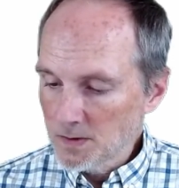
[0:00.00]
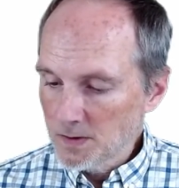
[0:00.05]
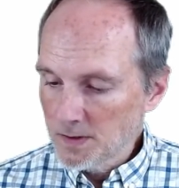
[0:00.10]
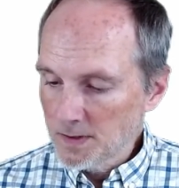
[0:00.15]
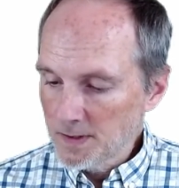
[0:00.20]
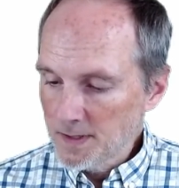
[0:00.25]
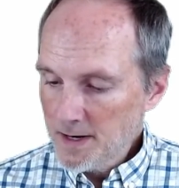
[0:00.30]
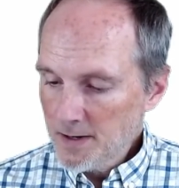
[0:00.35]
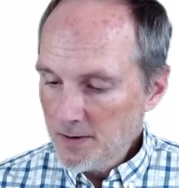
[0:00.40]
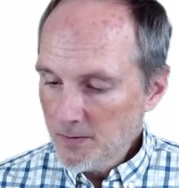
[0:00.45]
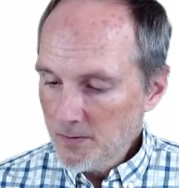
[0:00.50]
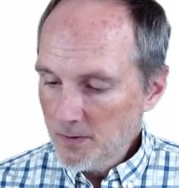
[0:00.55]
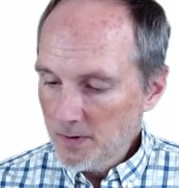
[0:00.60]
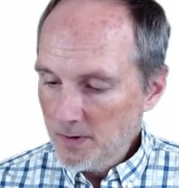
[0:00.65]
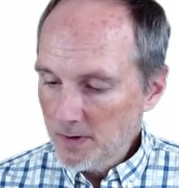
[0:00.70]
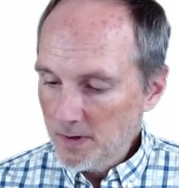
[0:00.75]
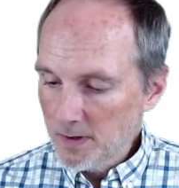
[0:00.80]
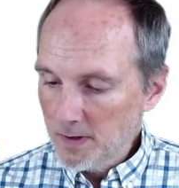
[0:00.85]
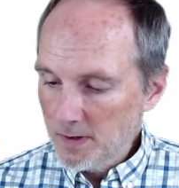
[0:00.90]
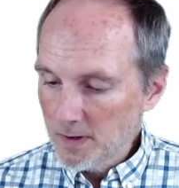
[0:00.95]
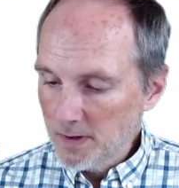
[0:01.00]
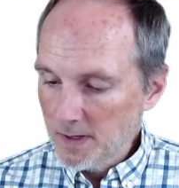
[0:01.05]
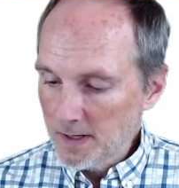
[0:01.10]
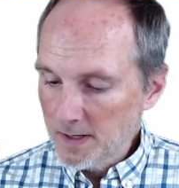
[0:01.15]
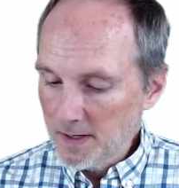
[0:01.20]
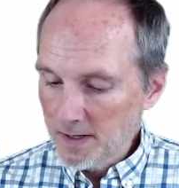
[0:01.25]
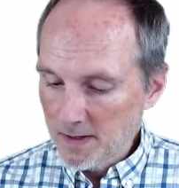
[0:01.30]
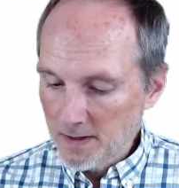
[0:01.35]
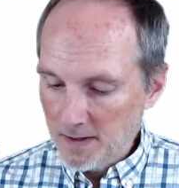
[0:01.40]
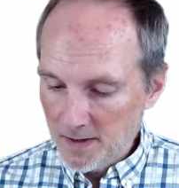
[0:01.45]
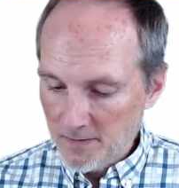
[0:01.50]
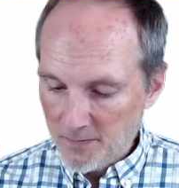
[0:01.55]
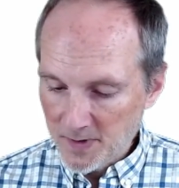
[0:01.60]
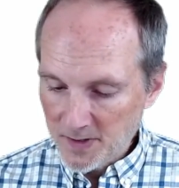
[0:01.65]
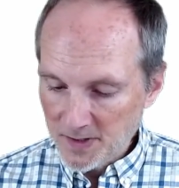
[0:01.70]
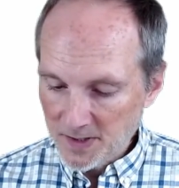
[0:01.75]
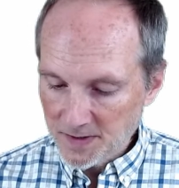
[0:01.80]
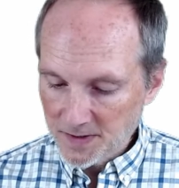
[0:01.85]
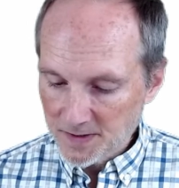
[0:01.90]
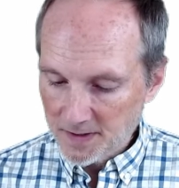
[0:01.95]
Now, if we
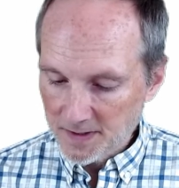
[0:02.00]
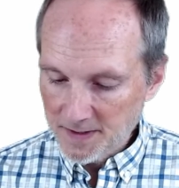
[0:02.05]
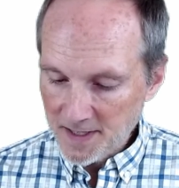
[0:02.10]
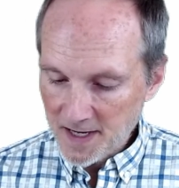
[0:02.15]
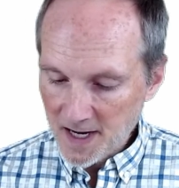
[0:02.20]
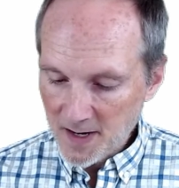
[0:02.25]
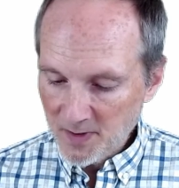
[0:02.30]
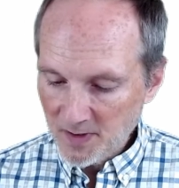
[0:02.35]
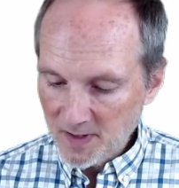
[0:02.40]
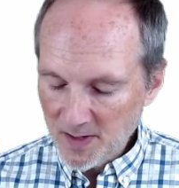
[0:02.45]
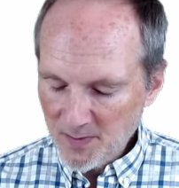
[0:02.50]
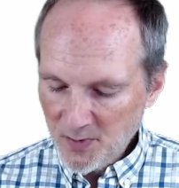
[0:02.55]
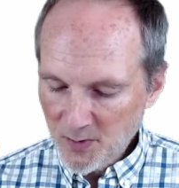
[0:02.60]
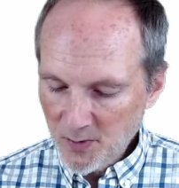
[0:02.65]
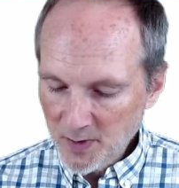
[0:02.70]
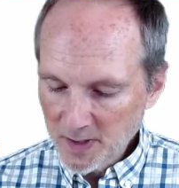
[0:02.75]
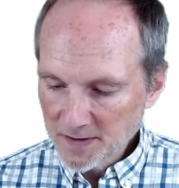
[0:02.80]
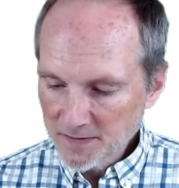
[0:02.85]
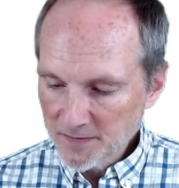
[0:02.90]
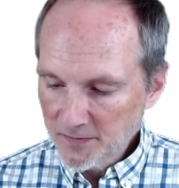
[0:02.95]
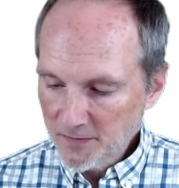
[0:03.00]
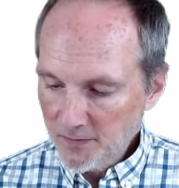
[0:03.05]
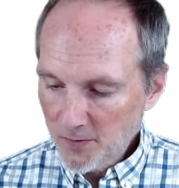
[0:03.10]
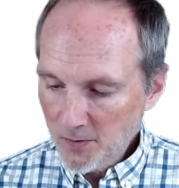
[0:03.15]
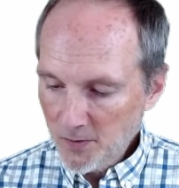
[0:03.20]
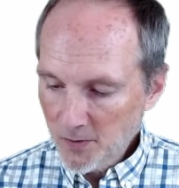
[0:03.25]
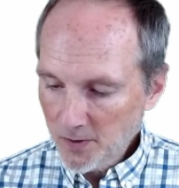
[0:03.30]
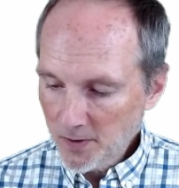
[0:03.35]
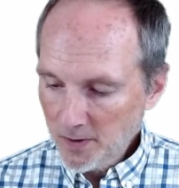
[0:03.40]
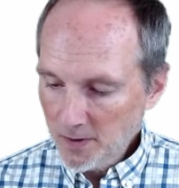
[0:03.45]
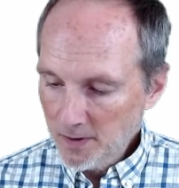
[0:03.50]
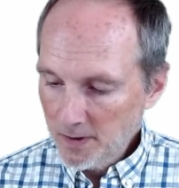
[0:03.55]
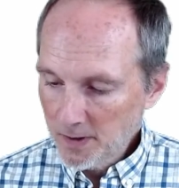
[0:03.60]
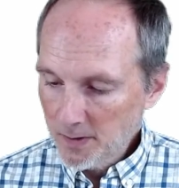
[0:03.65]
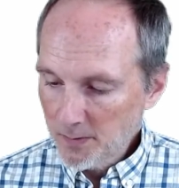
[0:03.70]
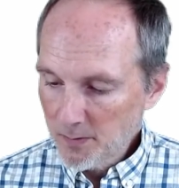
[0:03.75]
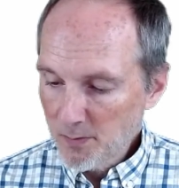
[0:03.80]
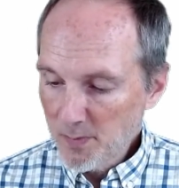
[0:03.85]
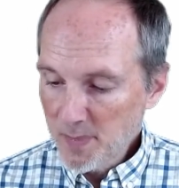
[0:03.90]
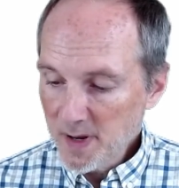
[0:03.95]
just tabulate points for
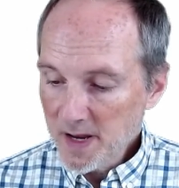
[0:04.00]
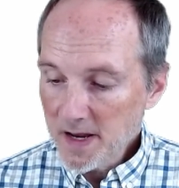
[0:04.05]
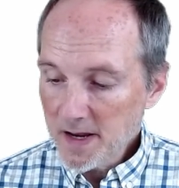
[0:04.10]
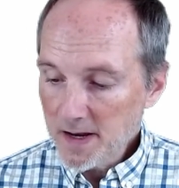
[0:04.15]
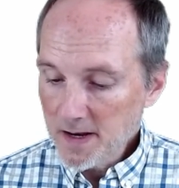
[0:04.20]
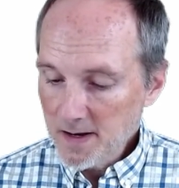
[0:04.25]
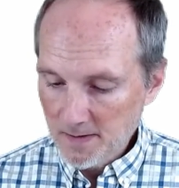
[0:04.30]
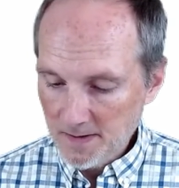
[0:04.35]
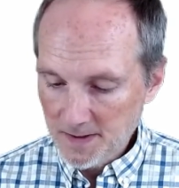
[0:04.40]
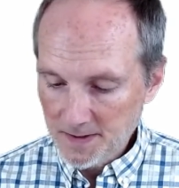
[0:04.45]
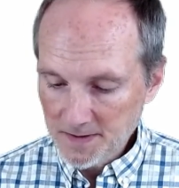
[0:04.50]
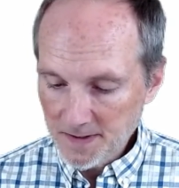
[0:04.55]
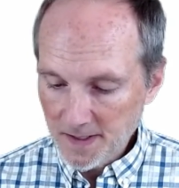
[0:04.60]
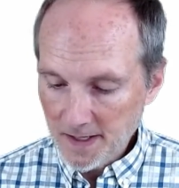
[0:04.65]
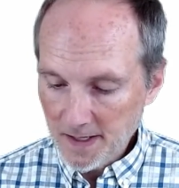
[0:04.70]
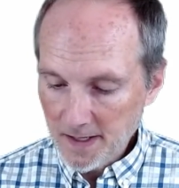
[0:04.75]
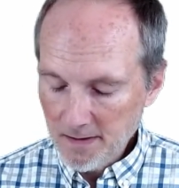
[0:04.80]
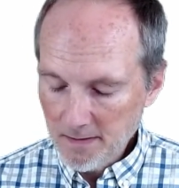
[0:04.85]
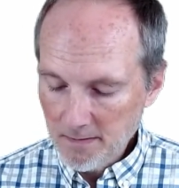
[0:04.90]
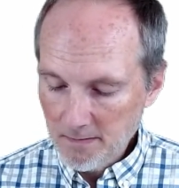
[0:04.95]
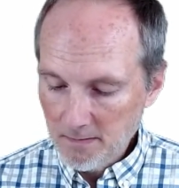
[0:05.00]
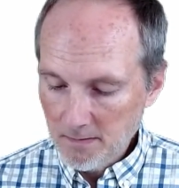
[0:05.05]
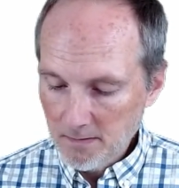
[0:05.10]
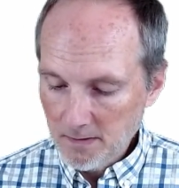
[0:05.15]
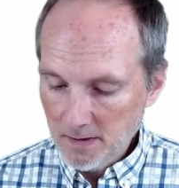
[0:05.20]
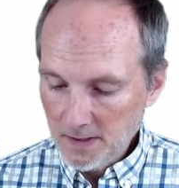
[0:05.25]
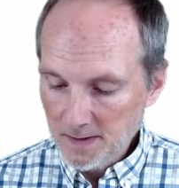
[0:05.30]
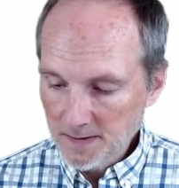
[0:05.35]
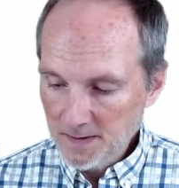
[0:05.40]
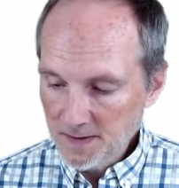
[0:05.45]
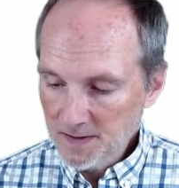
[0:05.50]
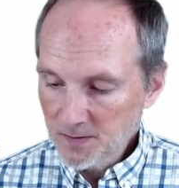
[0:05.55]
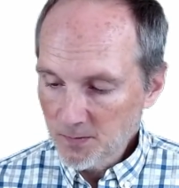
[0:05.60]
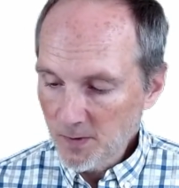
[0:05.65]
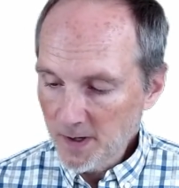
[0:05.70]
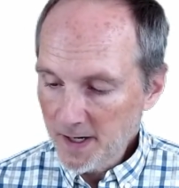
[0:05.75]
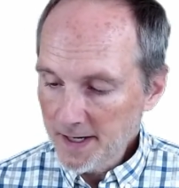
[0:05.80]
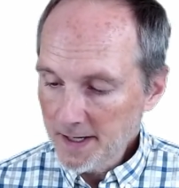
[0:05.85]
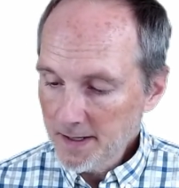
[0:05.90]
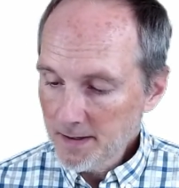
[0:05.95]
B, let's say, in this
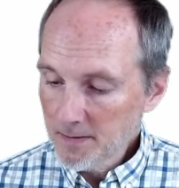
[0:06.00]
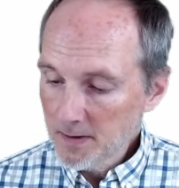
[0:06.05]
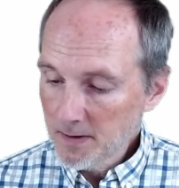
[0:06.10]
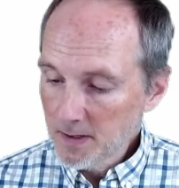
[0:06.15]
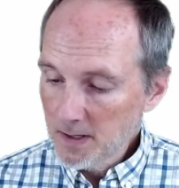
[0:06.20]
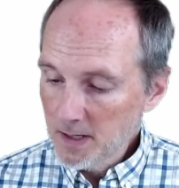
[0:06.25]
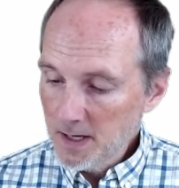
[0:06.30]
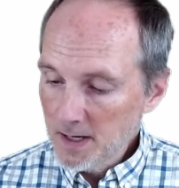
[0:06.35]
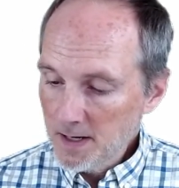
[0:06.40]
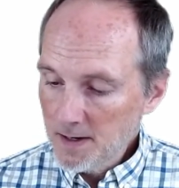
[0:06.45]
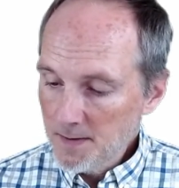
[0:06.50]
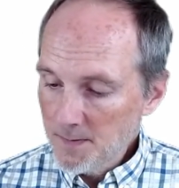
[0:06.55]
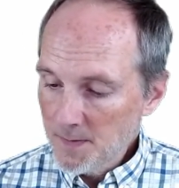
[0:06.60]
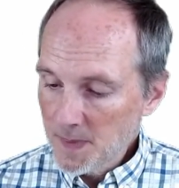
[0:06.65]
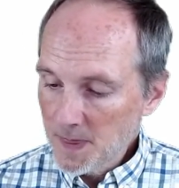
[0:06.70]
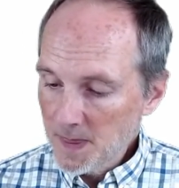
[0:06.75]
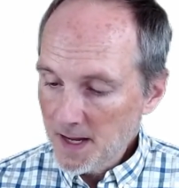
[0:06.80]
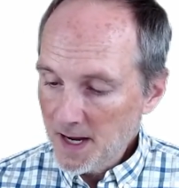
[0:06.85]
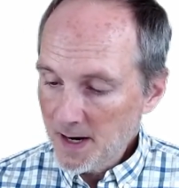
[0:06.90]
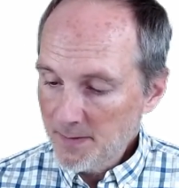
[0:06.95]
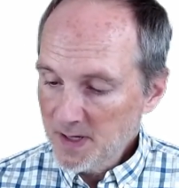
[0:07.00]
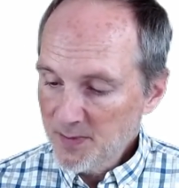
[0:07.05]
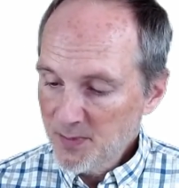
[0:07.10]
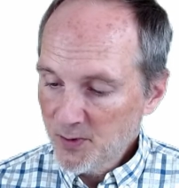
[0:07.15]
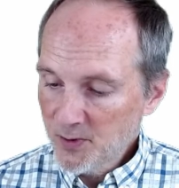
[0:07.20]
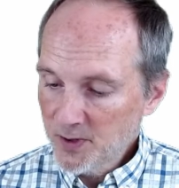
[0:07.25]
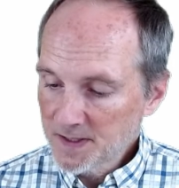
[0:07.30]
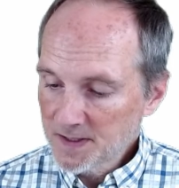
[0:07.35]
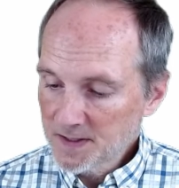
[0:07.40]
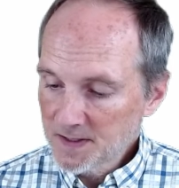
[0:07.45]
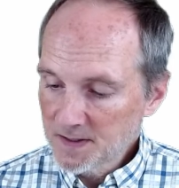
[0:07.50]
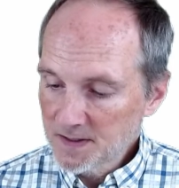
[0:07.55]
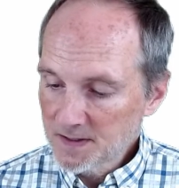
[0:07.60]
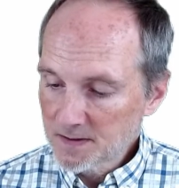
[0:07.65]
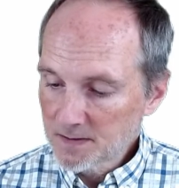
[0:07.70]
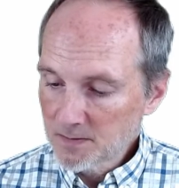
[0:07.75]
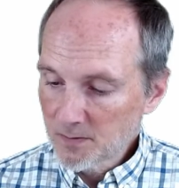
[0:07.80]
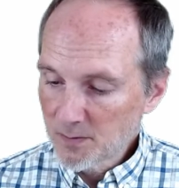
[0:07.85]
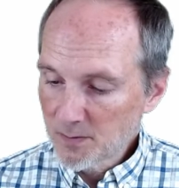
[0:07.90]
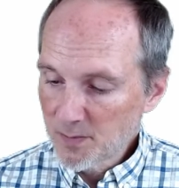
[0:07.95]
way, how many points does
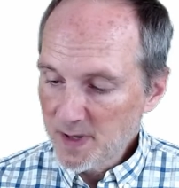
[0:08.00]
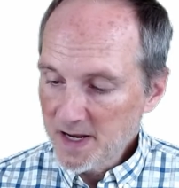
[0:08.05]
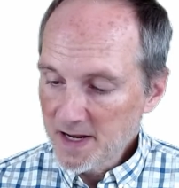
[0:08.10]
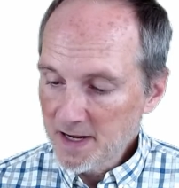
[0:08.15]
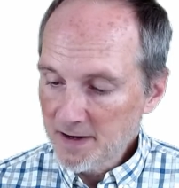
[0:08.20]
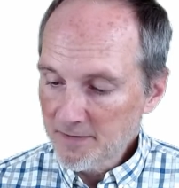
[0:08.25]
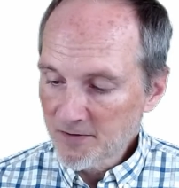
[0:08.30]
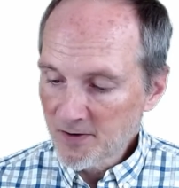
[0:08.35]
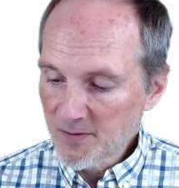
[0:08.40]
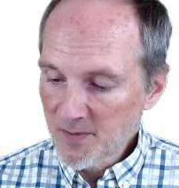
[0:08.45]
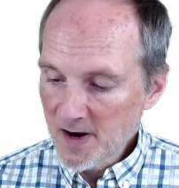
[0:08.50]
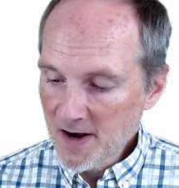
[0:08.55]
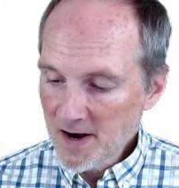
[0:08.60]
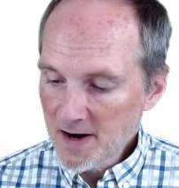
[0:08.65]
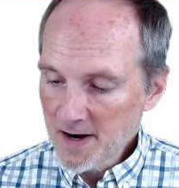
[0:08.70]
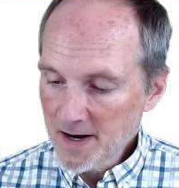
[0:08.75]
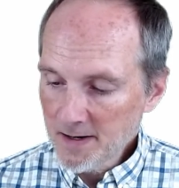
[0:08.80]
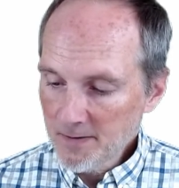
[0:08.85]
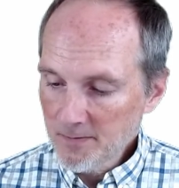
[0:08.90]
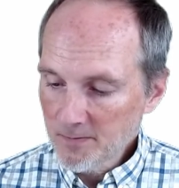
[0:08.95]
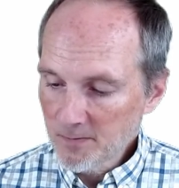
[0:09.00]
B get from I?